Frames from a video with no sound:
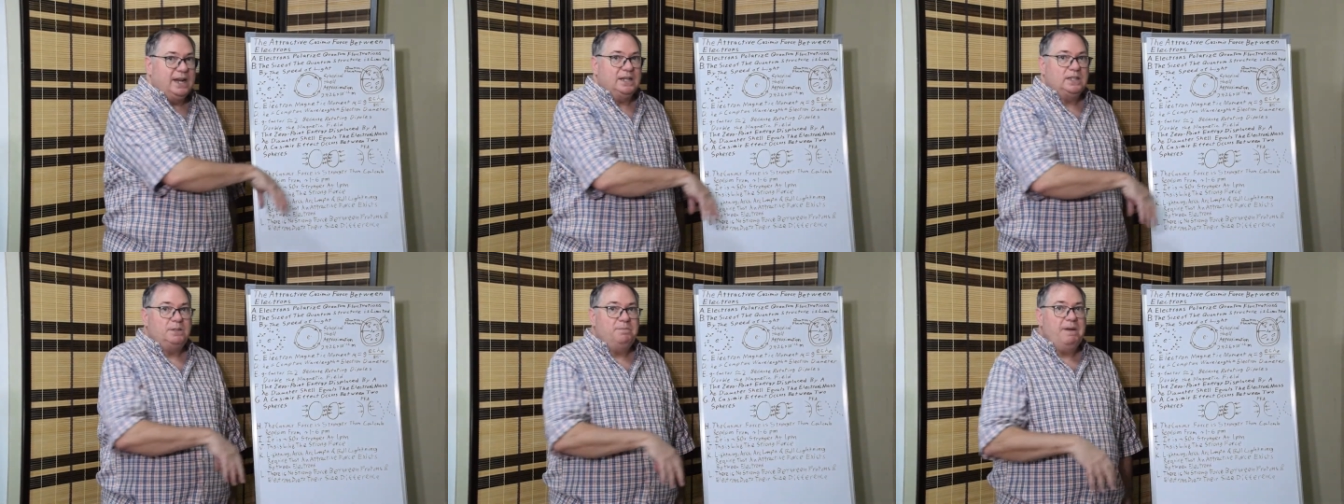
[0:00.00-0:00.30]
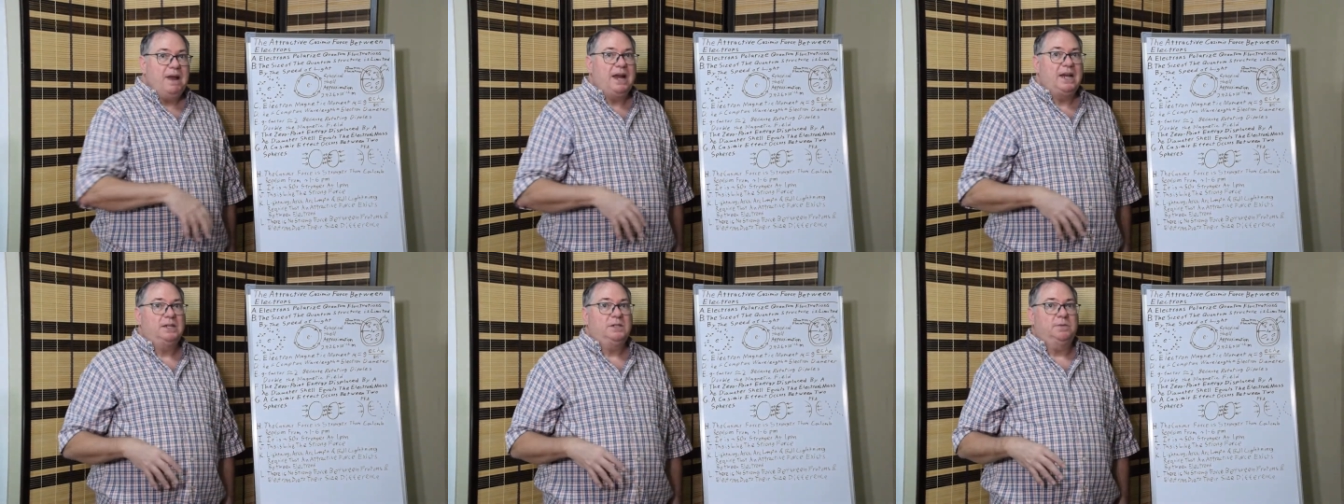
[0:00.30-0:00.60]
its
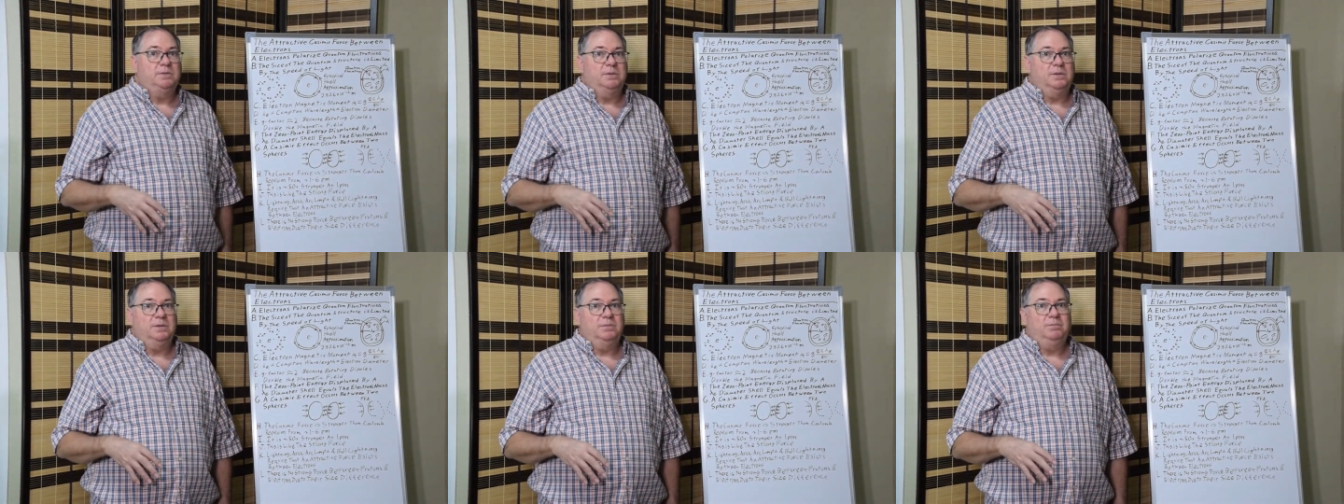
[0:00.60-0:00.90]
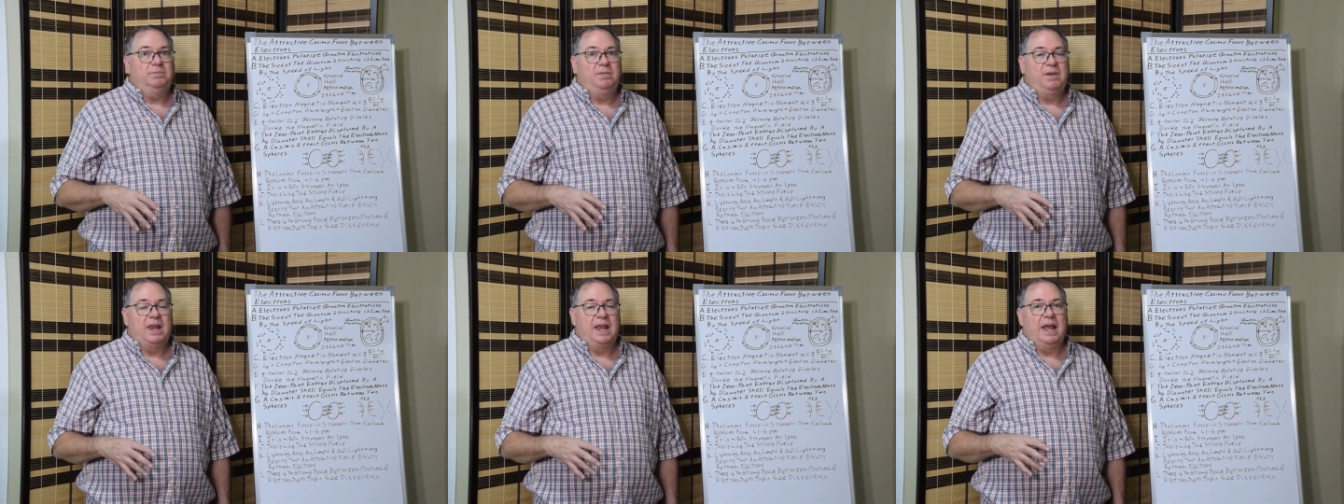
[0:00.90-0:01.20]

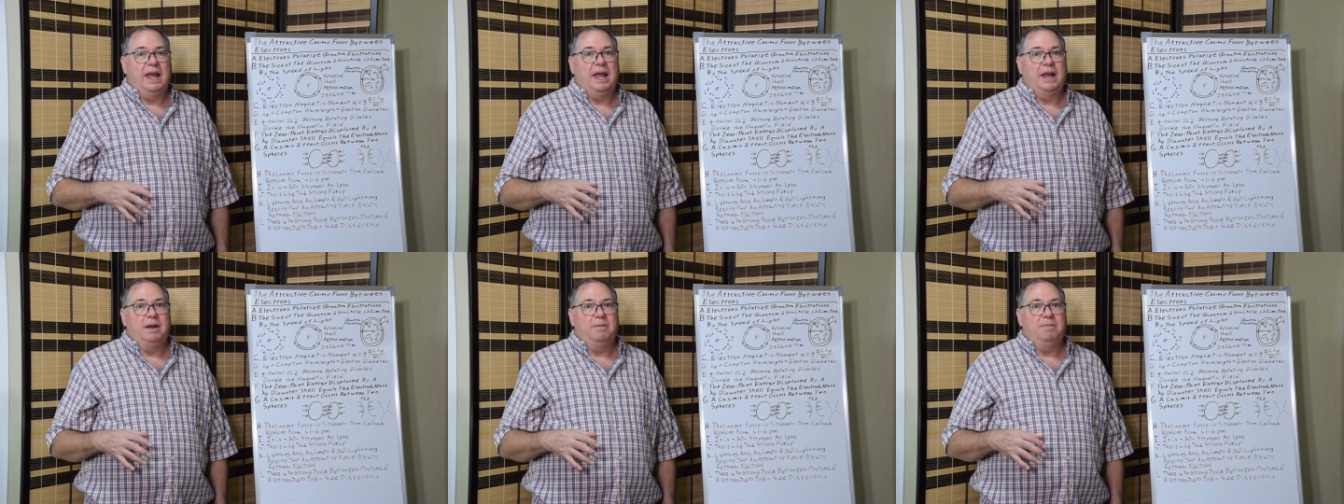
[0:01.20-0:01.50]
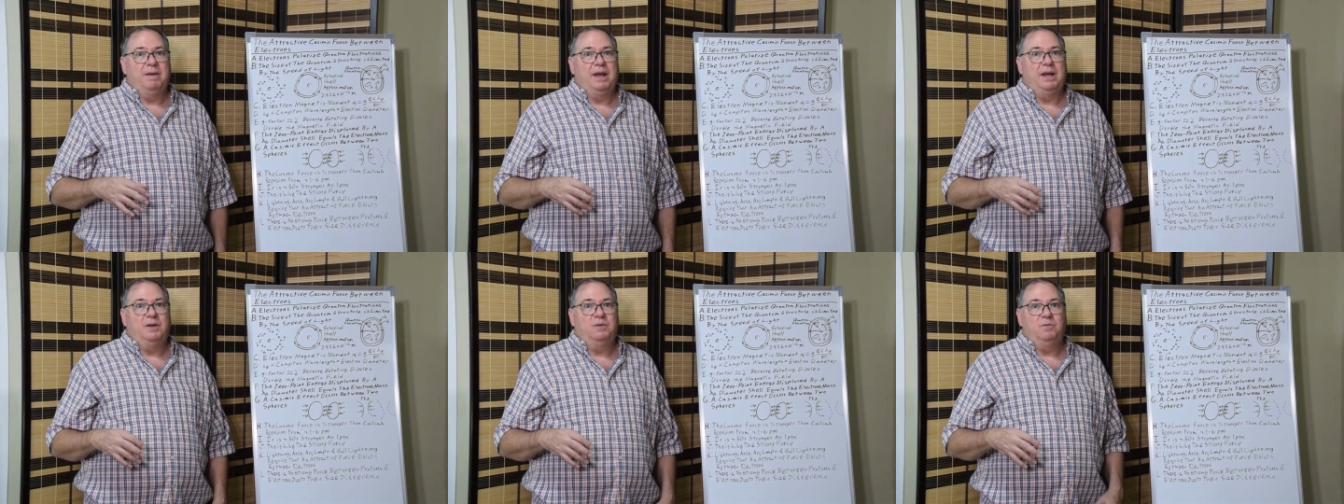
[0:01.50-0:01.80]
maximum at
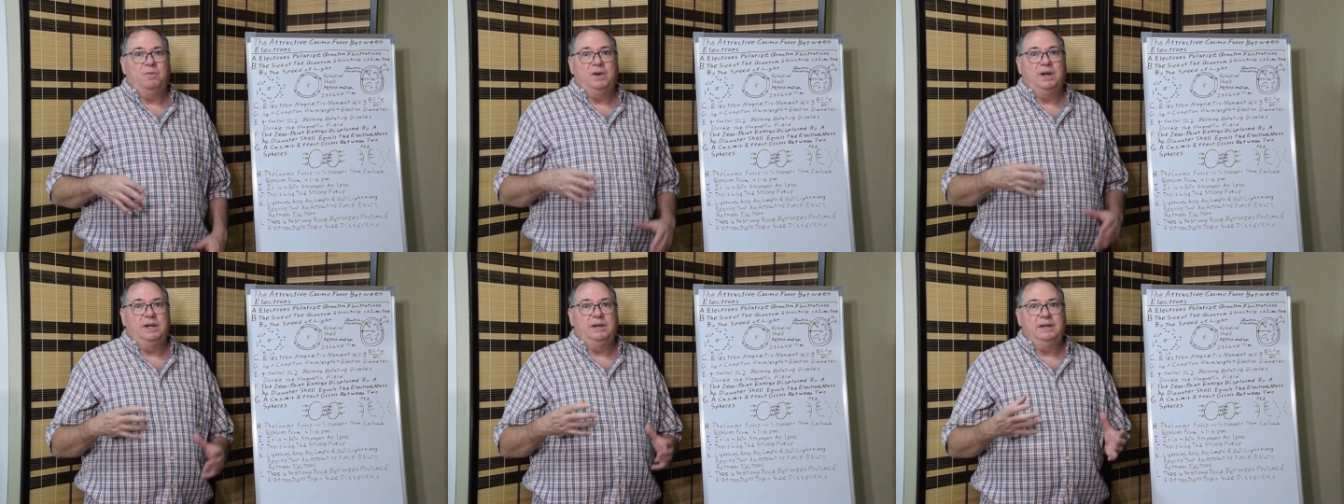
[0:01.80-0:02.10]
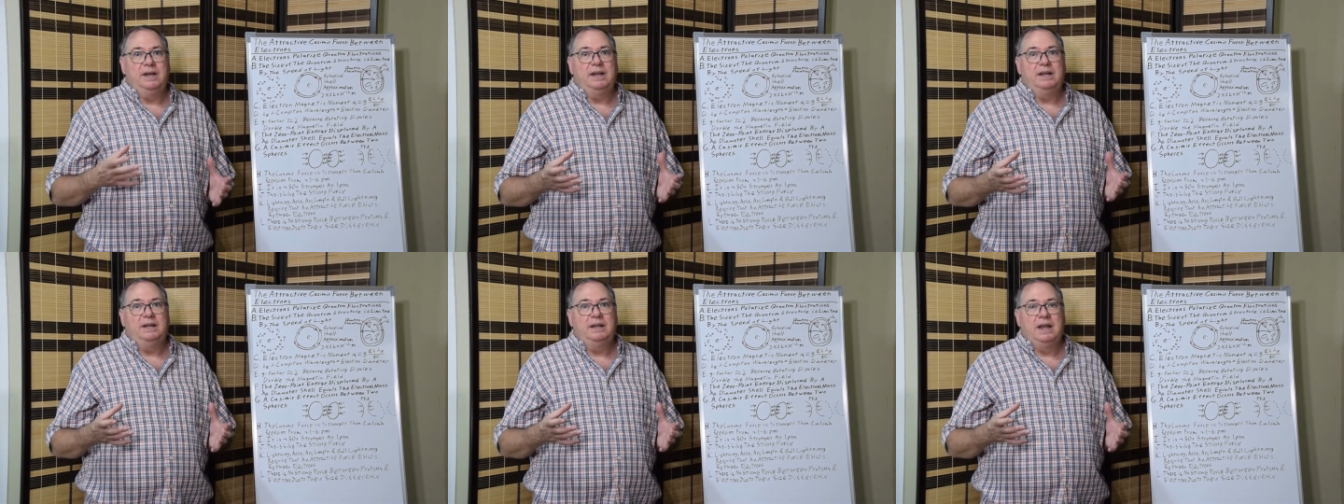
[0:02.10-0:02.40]
about
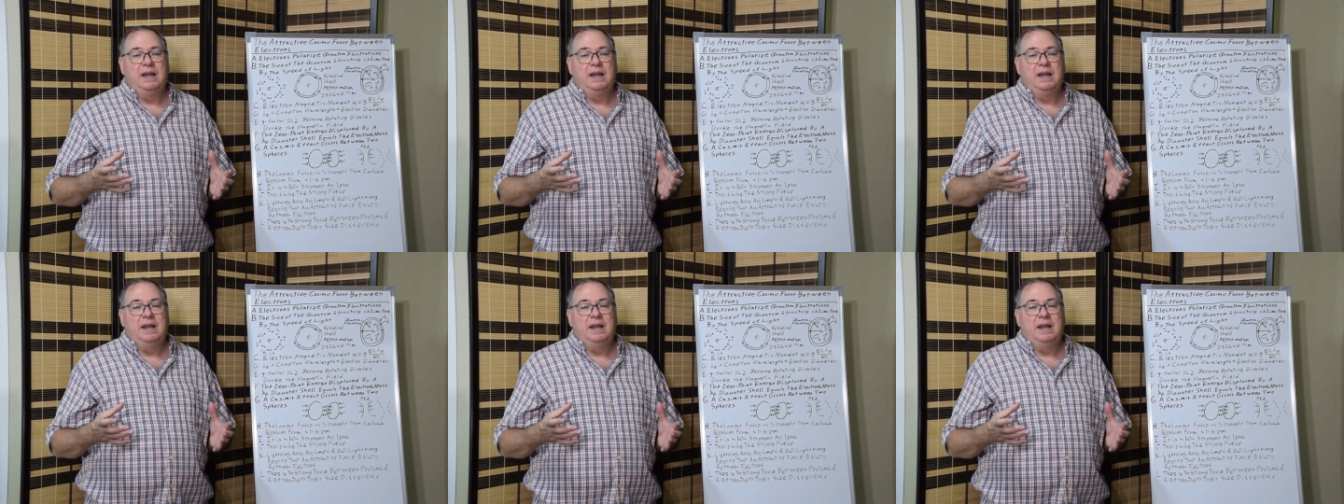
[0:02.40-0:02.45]
1